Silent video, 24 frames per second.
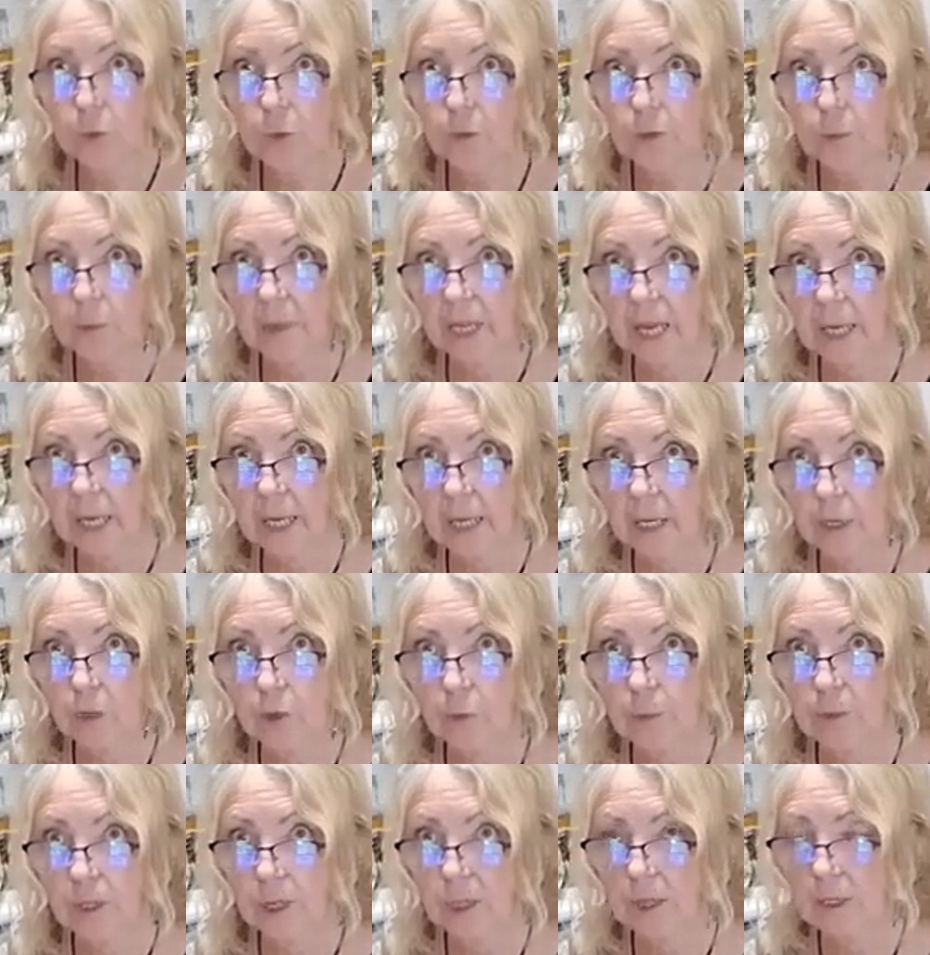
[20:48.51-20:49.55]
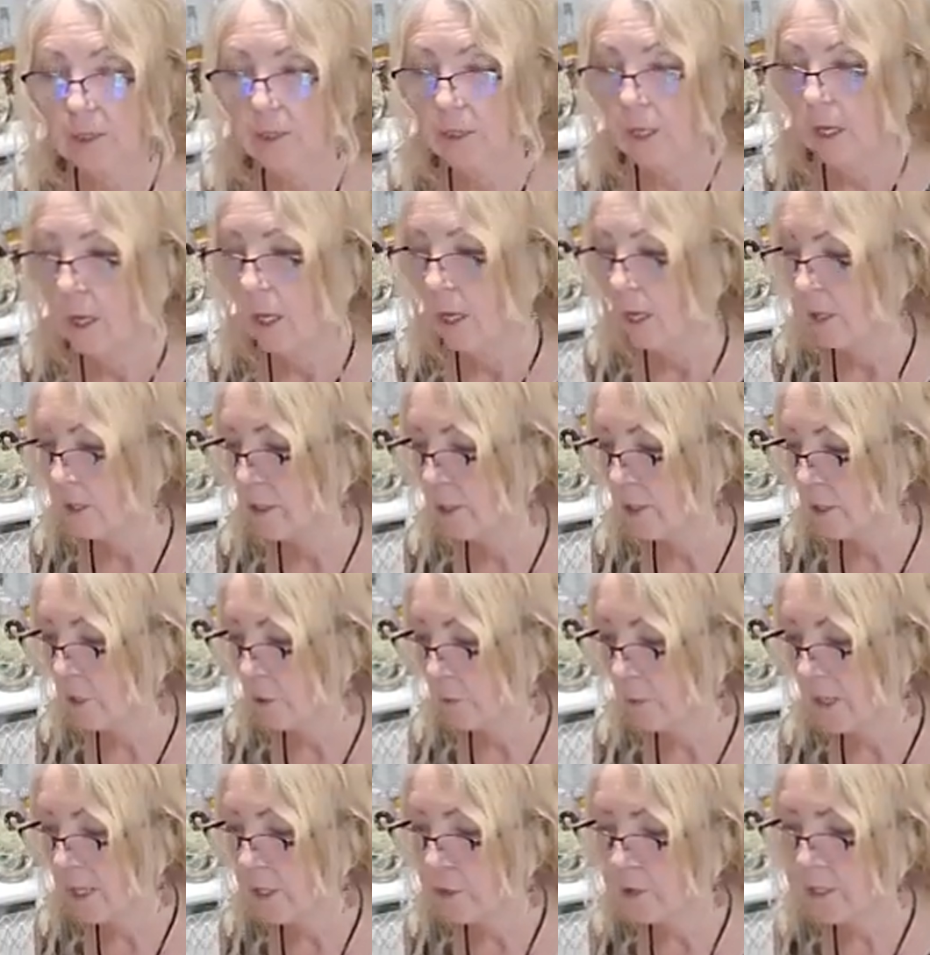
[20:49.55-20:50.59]
or the black elderberries. So
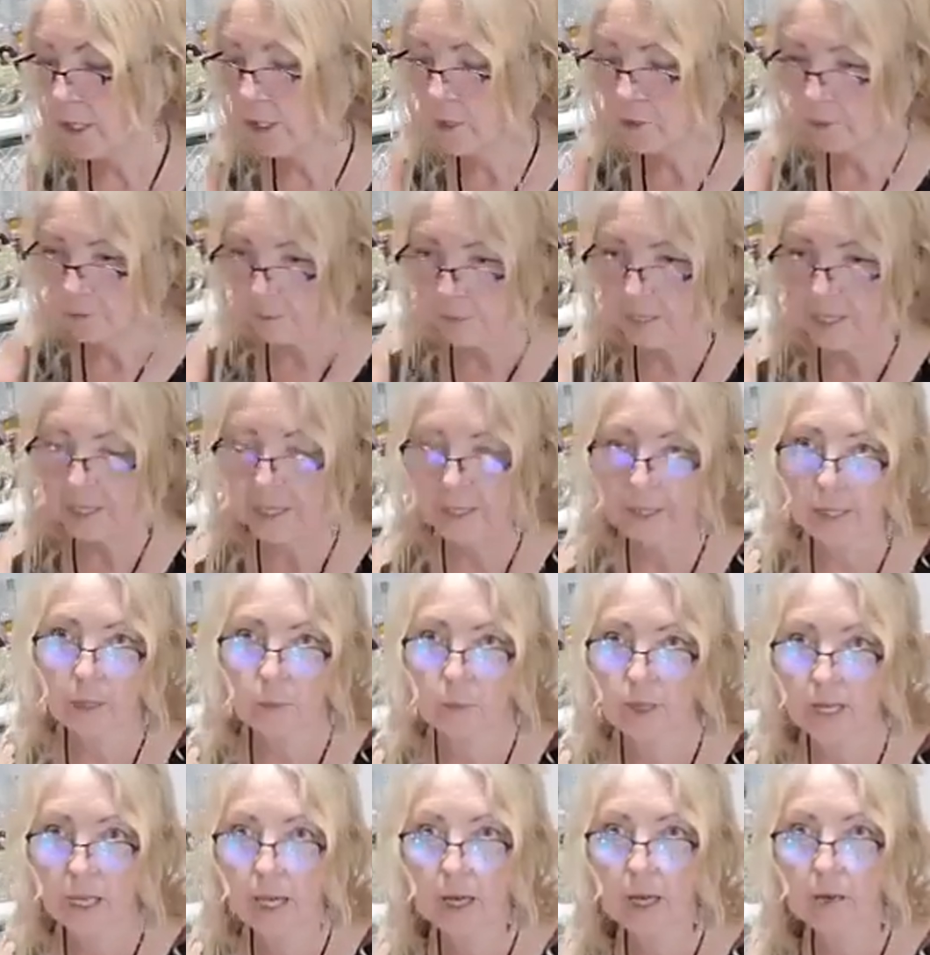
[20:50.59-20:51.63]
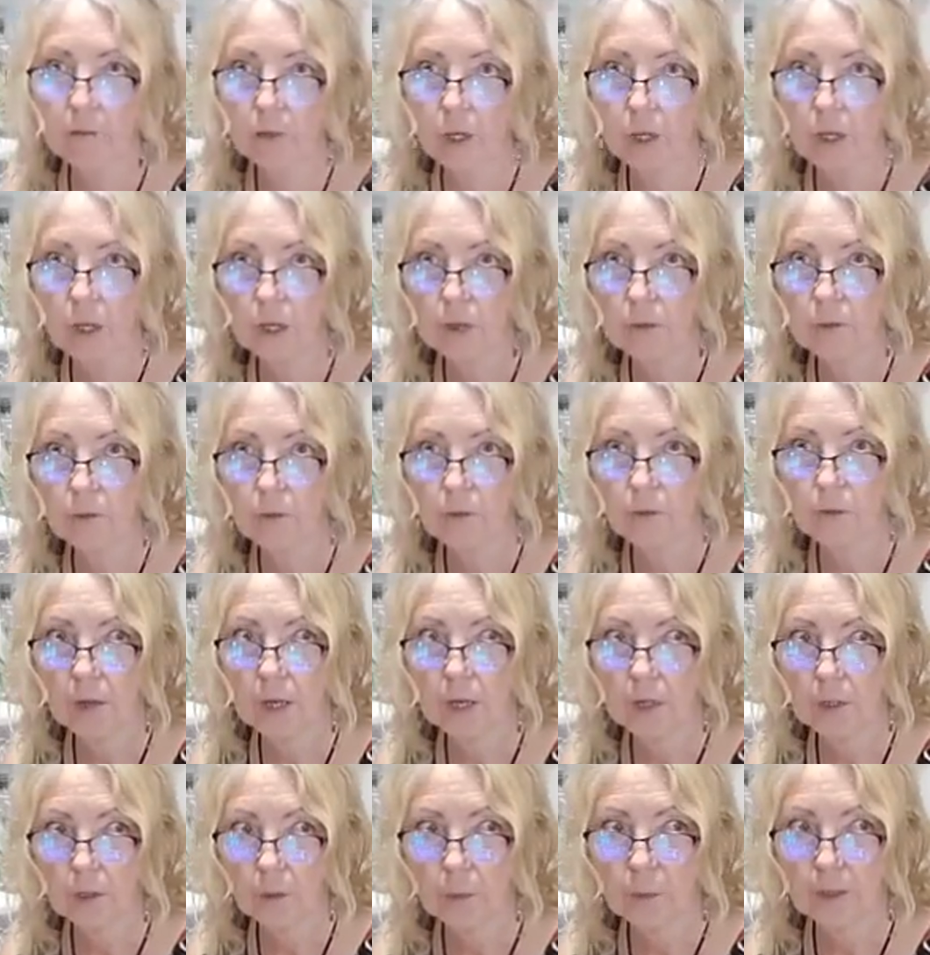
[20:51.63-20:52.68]
around here in BC, we have a lot of
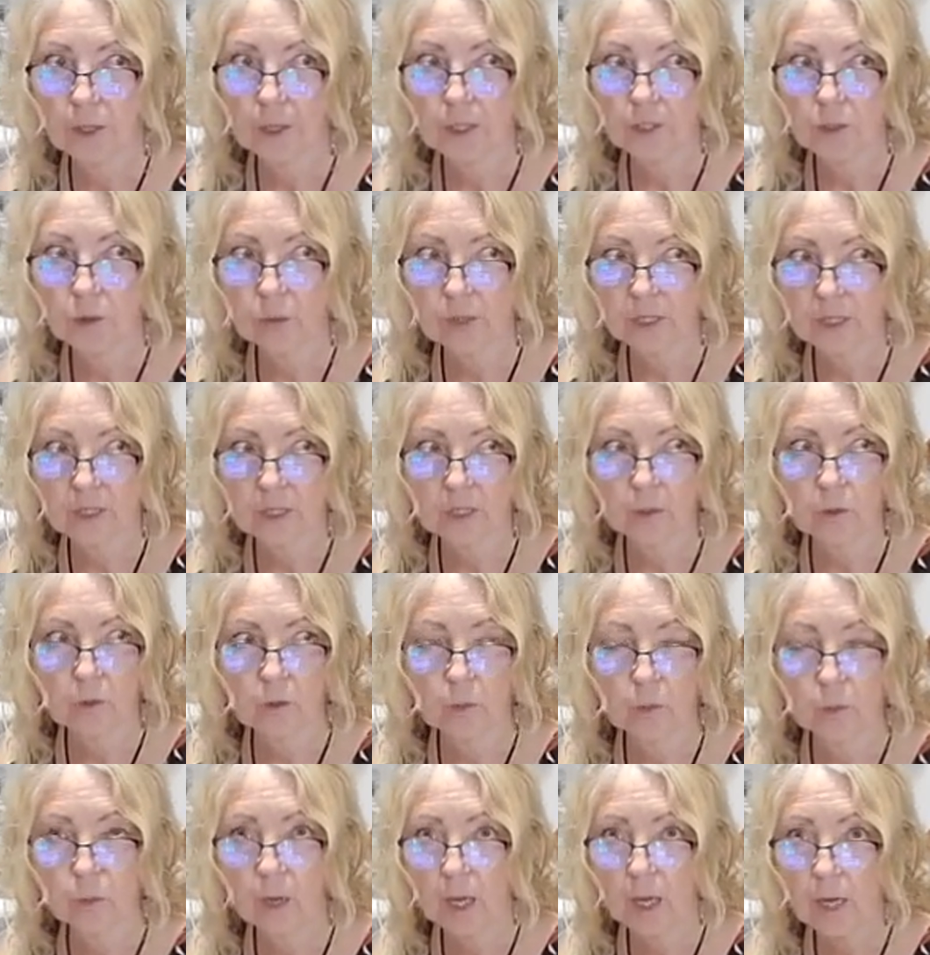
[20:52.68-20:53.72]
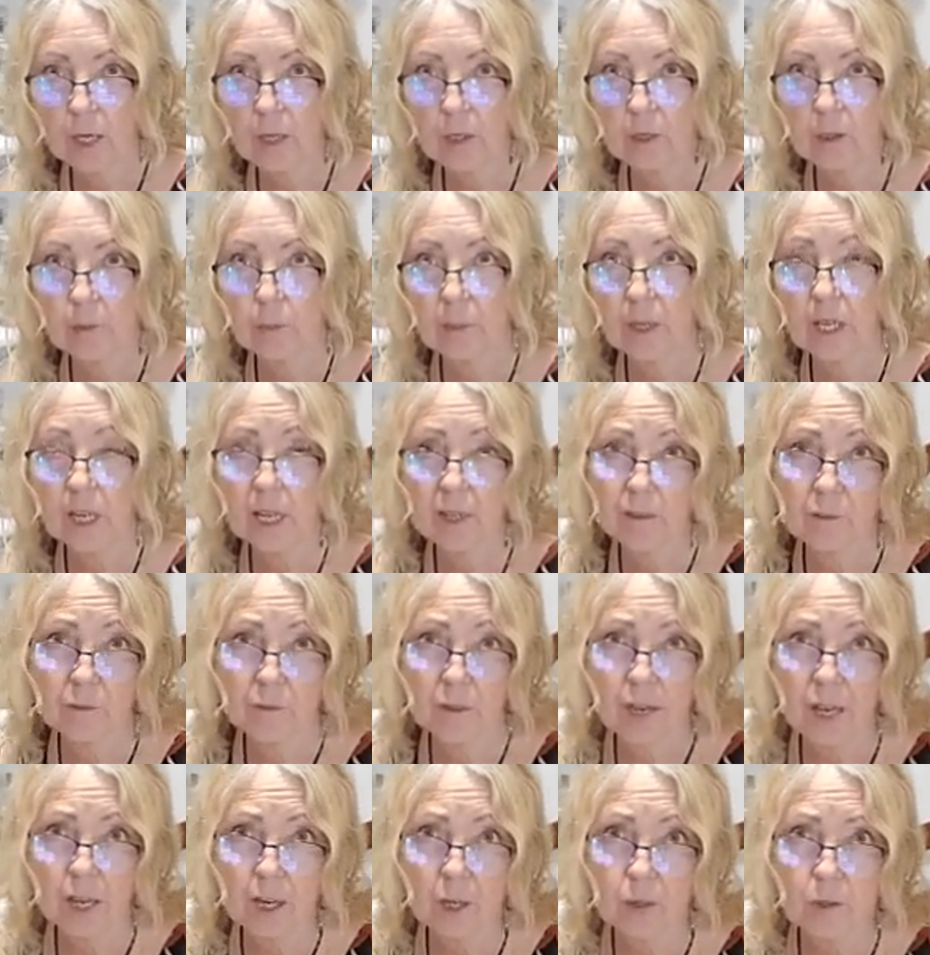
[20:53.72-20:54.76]
elderberry trees that grow wild, but I've
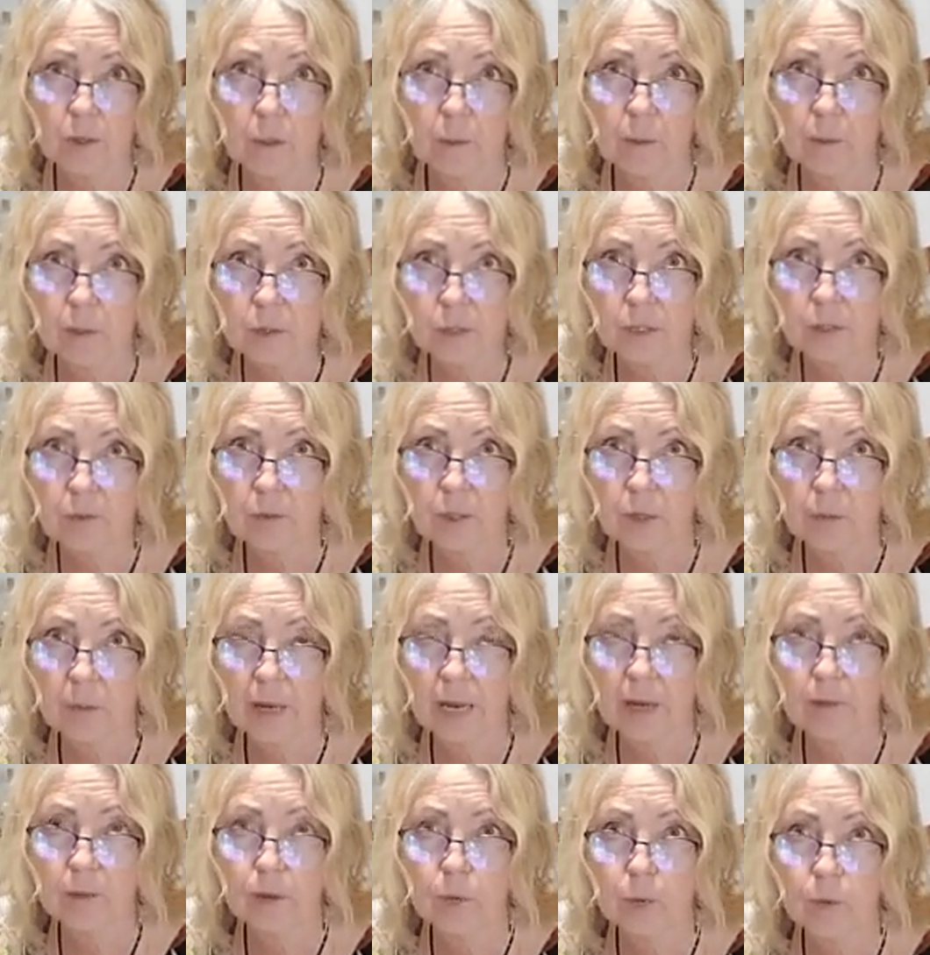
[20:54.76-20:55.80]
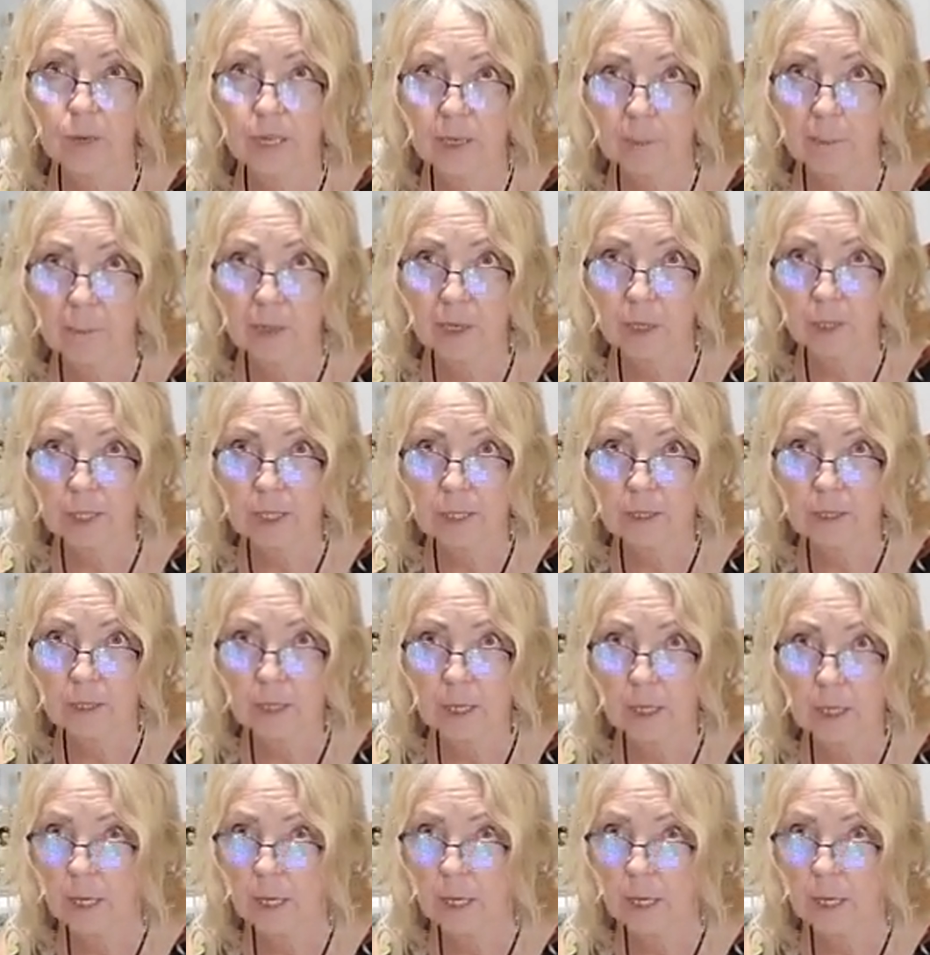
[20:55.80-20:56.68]
found that most of them have the red berries.